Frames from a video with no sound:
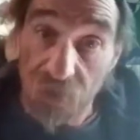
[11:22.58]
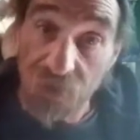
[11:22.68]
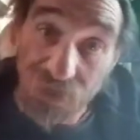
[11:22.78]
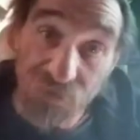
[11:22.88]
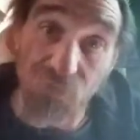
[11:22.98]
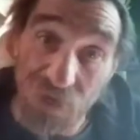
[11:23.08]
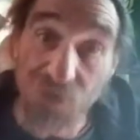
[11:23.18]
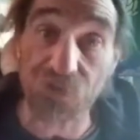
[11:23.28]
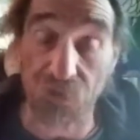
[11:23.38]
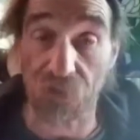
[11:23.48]
it's
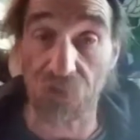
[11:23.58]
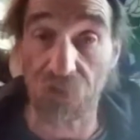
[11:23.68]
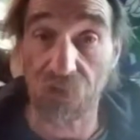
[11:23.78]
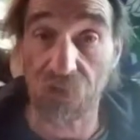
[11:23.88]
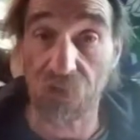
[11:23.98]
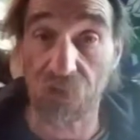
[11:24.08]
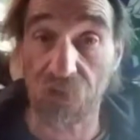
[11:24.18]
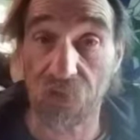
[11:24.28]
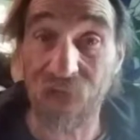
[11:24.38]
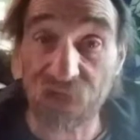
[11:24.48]
registered
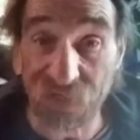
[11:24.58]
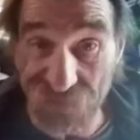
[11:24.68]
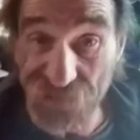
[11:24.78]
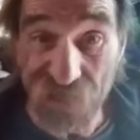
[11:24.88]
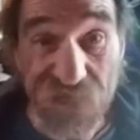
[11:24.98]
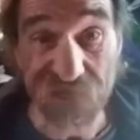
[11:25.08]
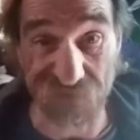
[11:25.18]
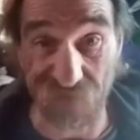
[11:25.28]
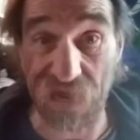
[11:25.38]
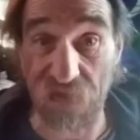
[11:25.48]
as an
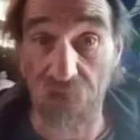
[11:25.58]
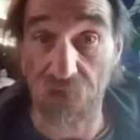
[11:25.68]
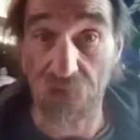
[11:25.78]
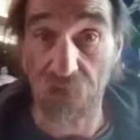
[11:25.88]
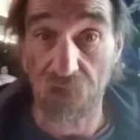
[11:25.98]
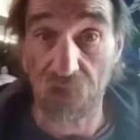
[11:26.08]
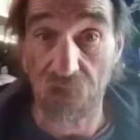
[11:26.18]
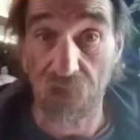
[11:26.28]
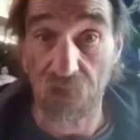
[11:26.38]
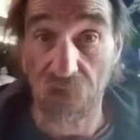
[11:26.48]
insecticide,
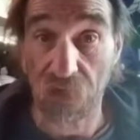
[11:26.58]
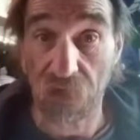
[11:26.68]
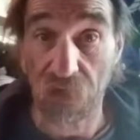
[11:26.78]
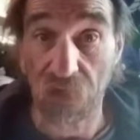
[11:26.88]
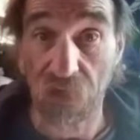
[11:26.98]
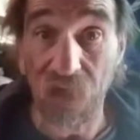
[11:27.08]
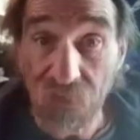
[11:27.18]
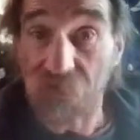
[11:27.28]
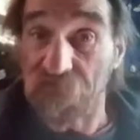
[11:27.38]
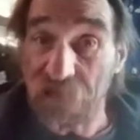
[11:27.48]
and
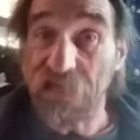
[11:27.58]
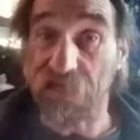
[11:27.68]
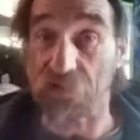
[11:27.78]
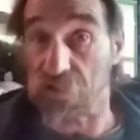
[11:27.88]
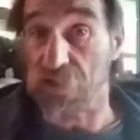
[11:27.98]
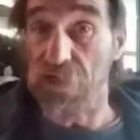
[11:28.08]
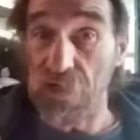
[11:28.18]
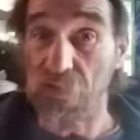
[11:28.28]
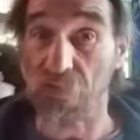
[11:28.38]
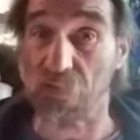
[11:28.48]
they're feeding it to
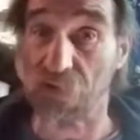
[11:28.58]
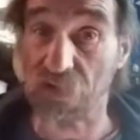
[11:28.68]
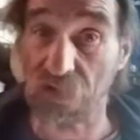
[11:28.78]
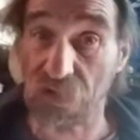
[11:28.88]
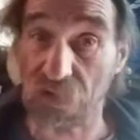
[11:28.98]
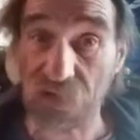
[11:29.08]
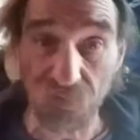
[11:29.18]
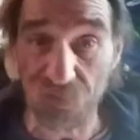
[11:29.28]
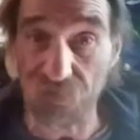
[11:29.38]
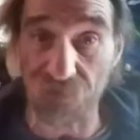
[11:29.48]
you. That's
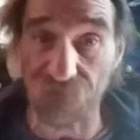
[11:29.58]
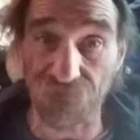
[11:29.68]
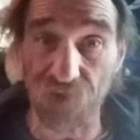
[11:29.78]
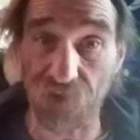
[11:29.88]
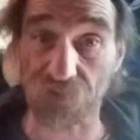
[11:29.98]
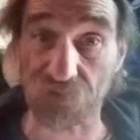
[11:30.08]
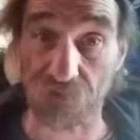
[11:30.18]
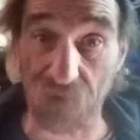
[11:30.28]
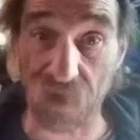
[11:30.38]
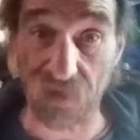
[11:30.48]
what your Fritos are
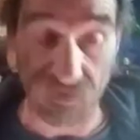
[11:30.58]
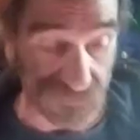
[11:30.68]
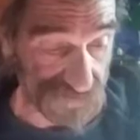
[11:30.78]
made of.